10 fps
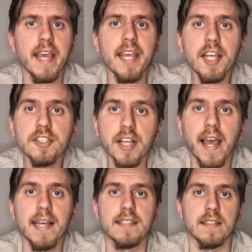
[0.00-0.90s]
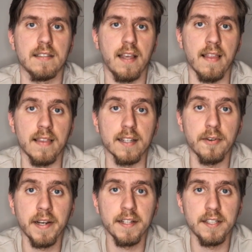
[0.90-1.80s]
each essence in the
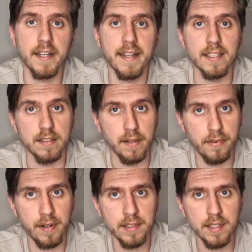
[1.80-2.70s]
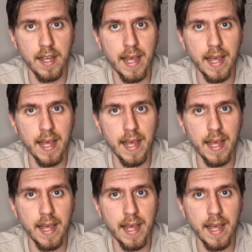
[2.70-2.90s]
Trinity is different,